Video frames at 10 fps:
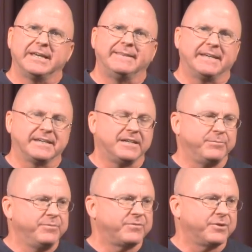And that
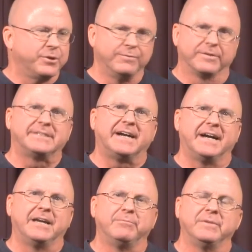comes over
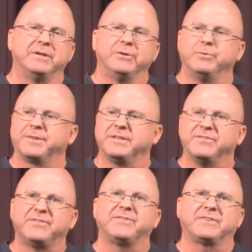time with
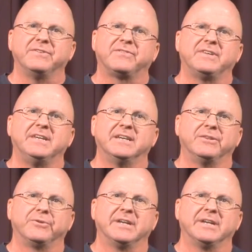consistency in the